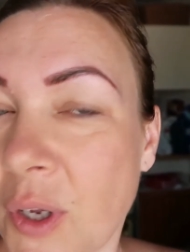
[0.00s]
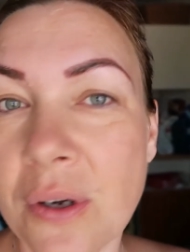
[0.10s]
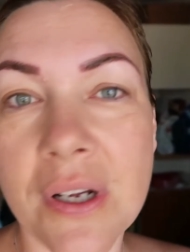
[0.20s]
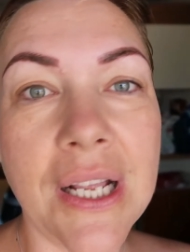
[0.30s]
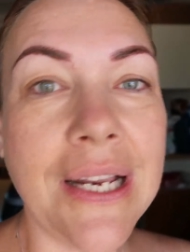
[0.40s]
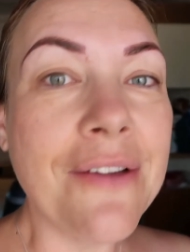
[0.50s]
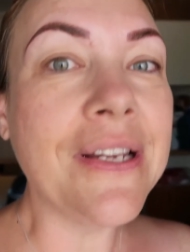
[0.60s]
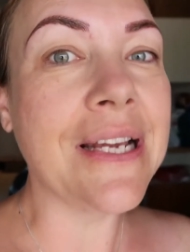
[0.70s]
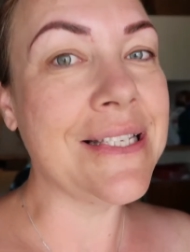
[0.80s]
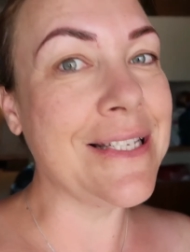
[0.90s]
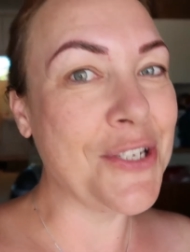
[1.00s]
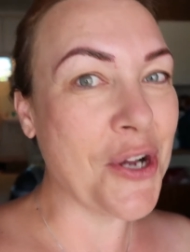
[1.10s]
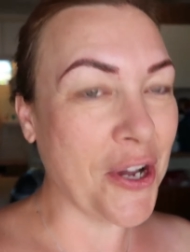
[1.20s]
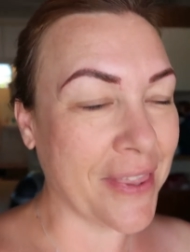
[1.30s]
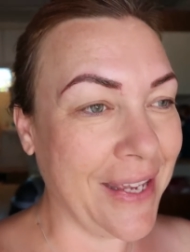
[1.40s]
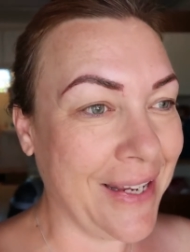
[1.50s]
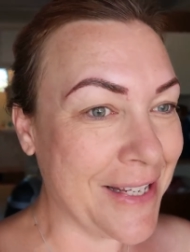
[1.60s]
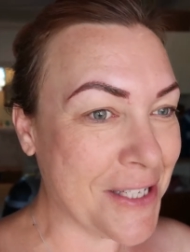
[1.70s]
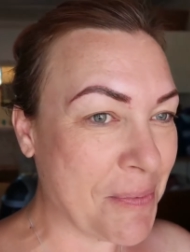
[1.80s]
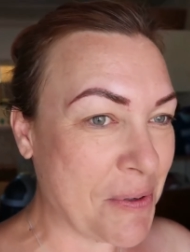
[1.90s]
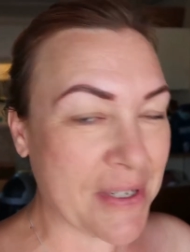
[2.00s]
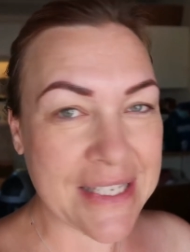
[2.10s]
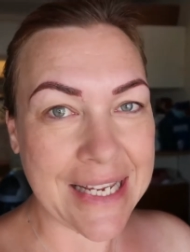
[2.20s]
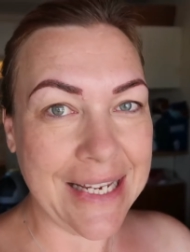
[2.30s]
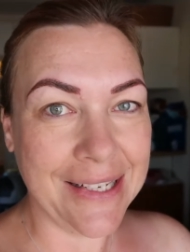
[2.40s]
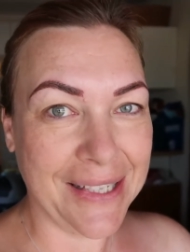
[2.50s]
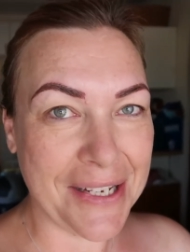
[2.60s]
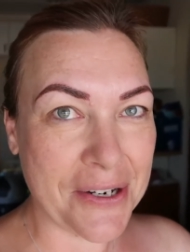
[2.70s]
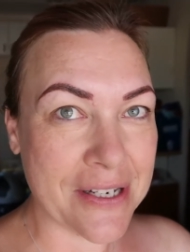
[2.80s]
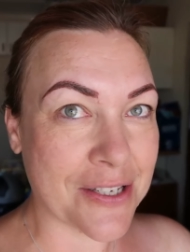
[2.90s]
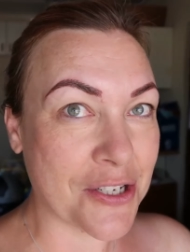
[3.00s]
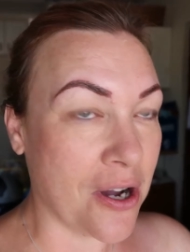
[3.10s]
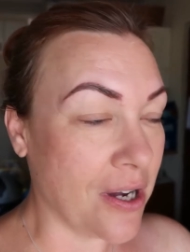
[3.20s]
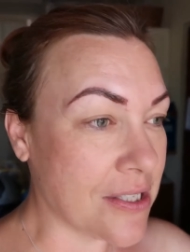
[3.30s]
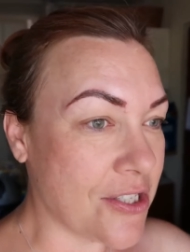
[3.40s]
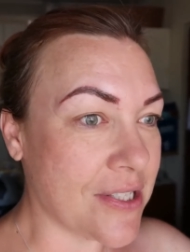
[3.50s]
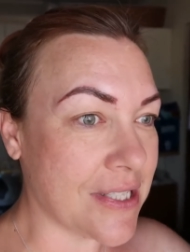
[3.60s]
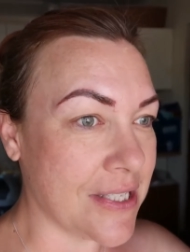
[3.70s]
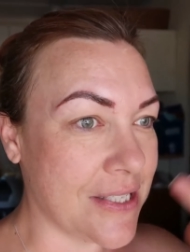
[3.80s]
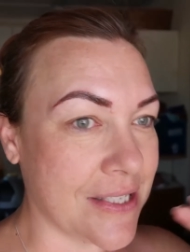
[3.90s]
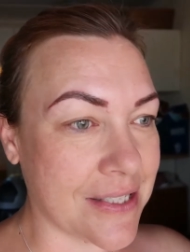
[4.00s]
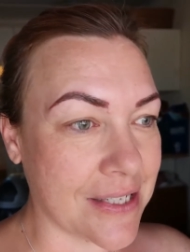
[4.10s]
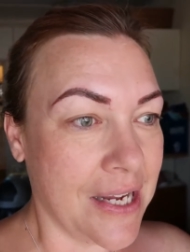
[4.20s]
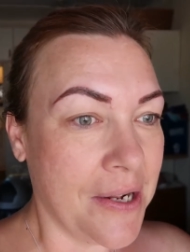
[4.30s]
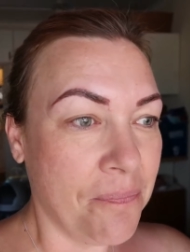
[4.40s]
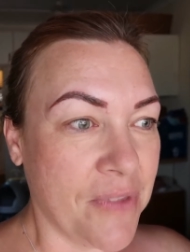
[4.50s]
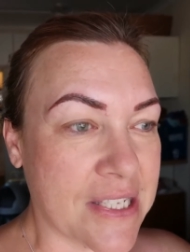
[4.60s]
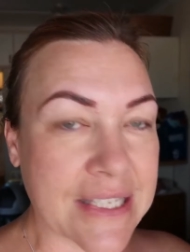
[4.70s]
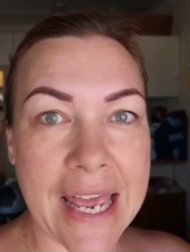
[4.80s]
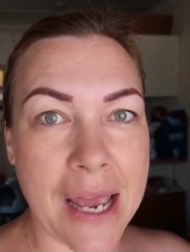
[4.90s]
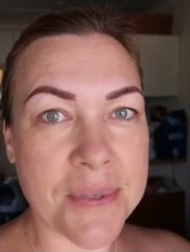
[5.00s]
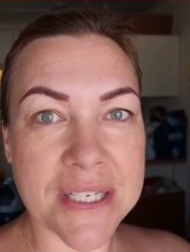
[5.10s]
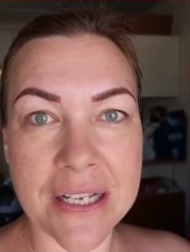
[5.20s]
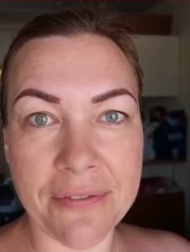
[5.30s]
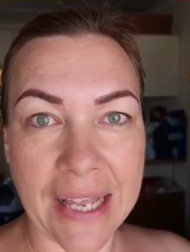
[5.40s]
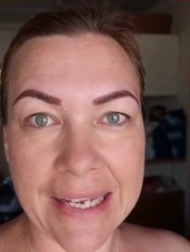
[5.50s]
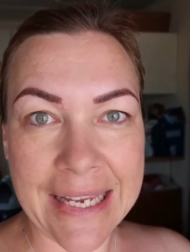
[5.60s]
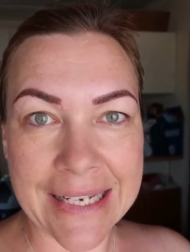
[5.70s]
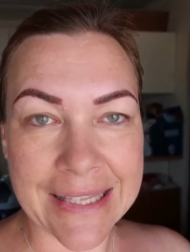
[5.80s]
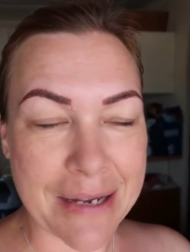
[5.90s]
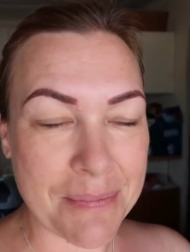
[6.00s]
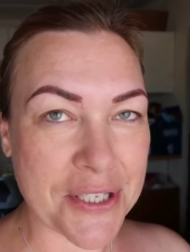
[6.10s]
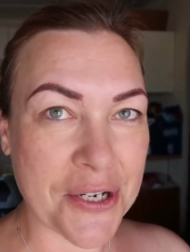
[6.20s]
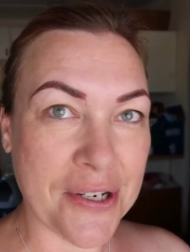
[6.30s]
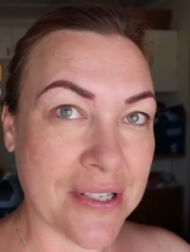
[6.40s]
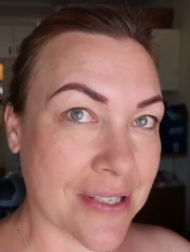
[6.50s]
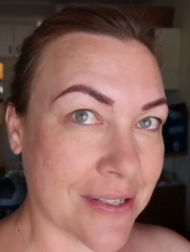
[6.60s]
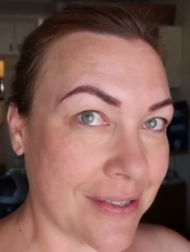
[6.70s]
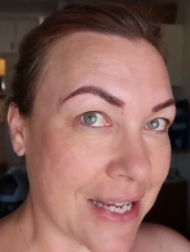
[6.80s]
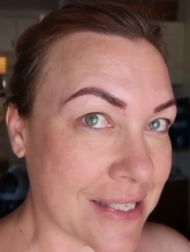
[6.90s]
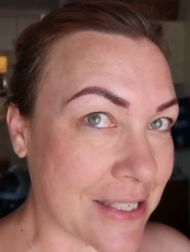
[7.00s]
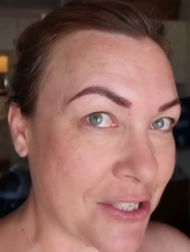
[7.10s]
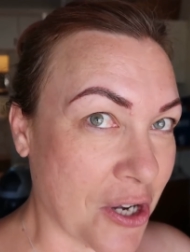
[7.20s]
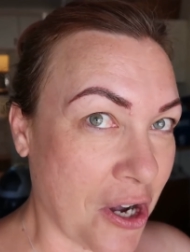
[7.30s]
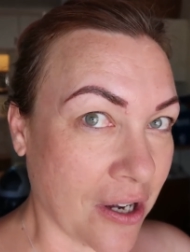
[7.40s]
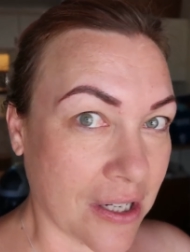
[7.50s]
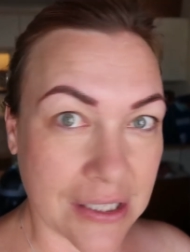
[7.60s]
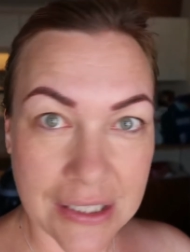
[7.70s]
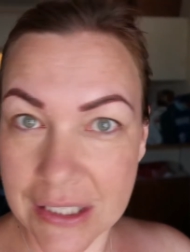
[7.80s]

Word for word: Oh, I love how nice and dark they get, but once they heal, they're not as dark. It's just the, this, the scabs still have like ink in them, so it's nice and dark